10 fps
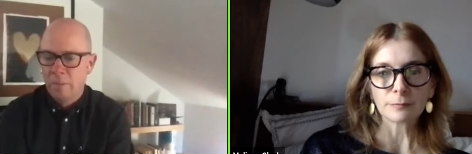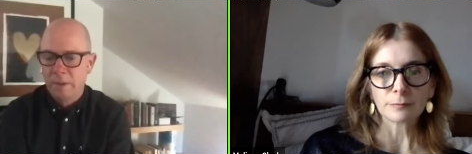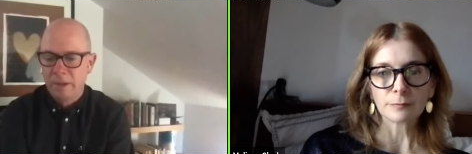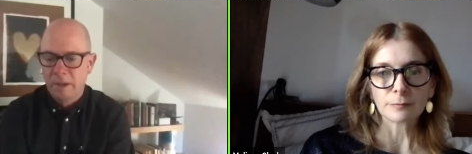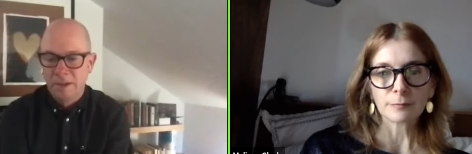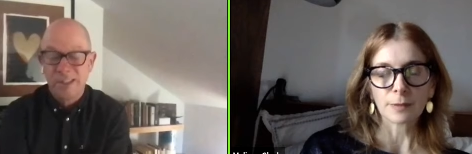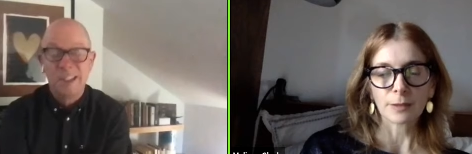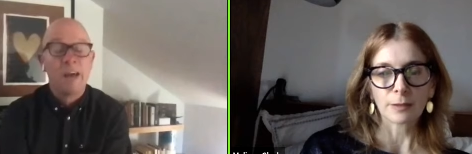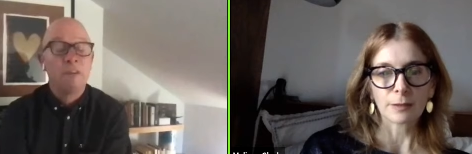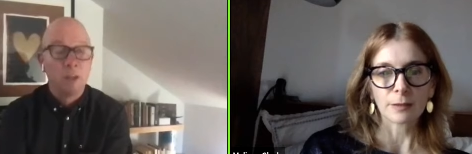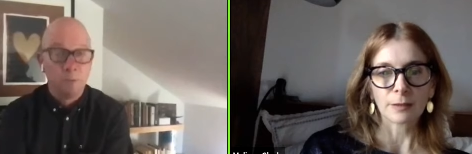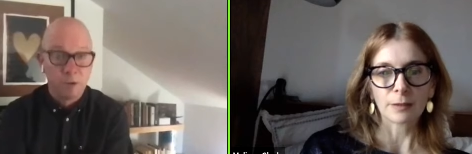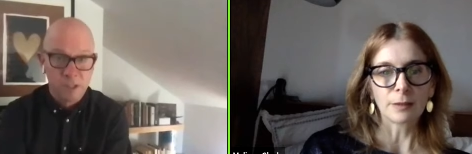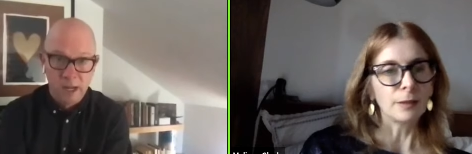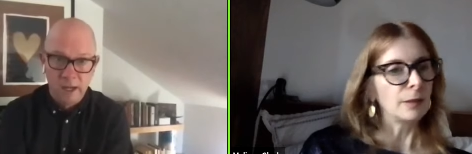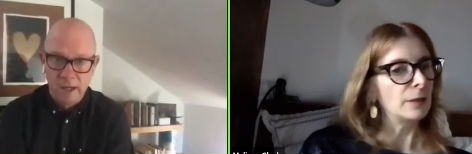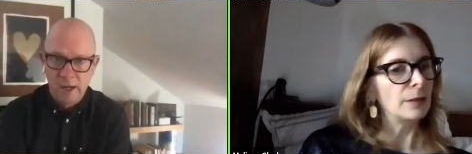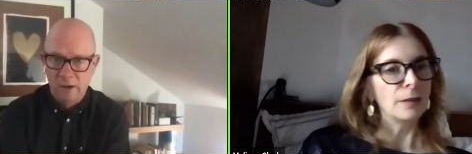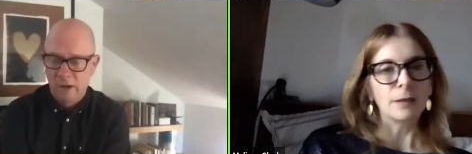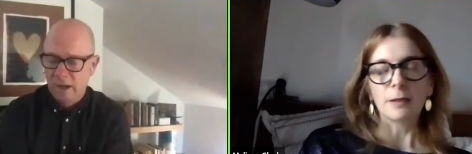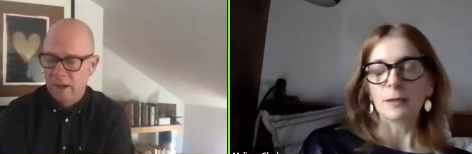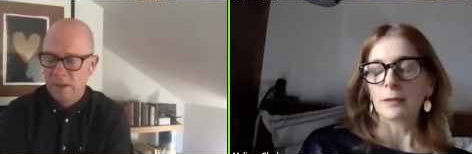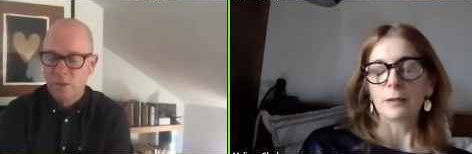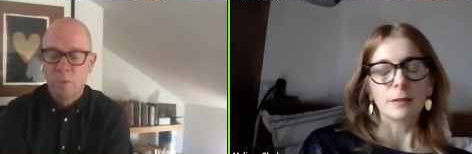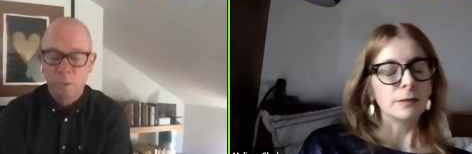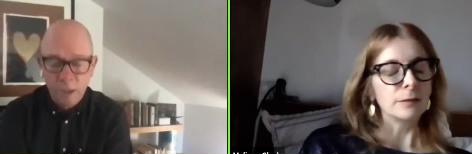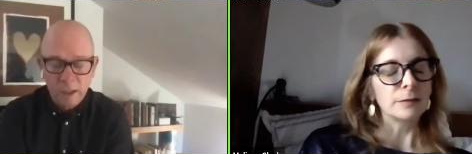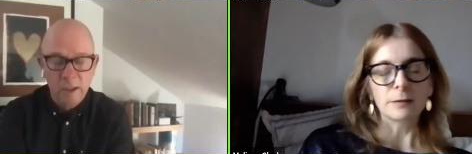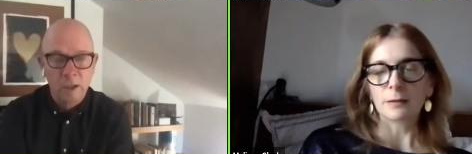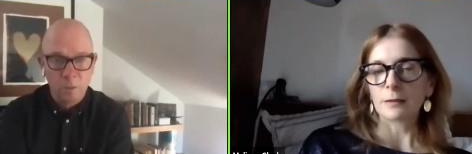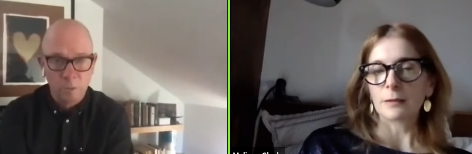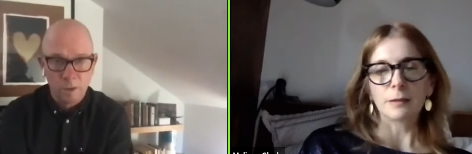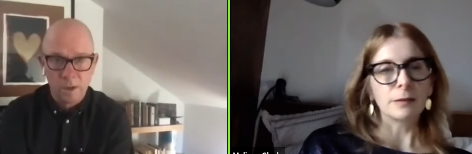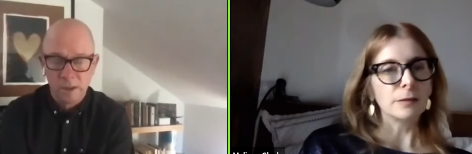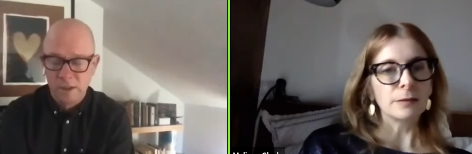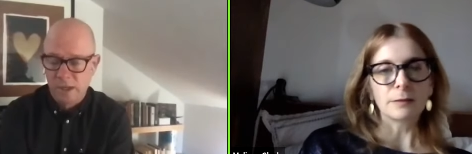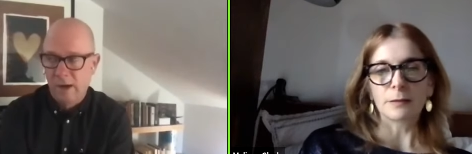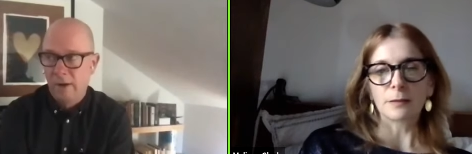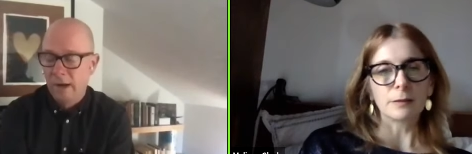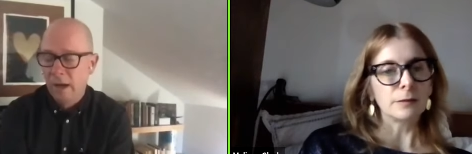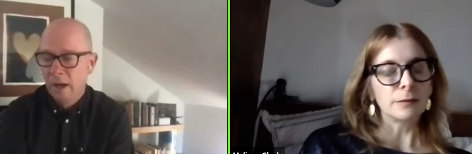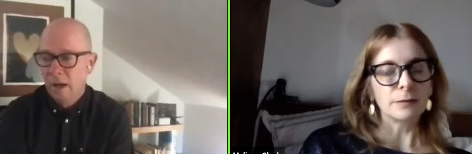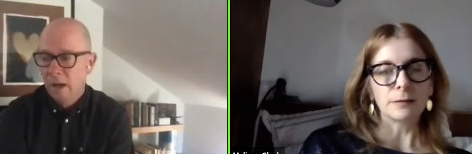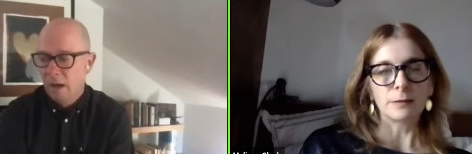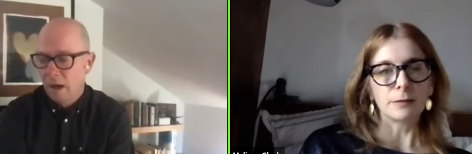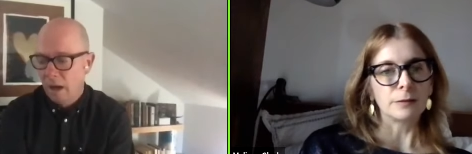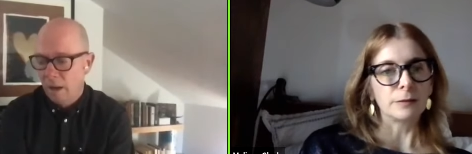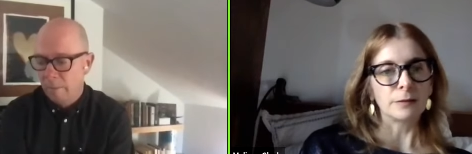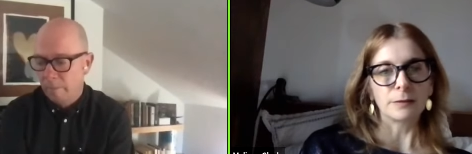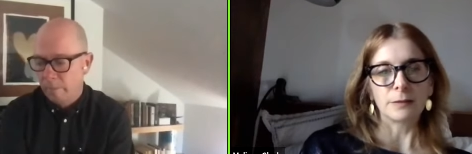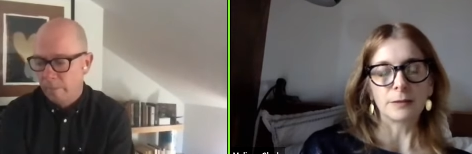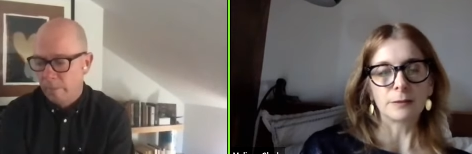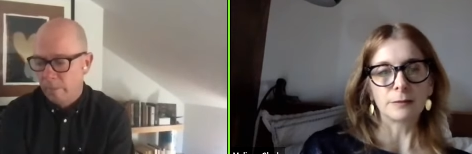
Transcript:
Speaker 1: up in the 70% area. It's really, really scary. Um,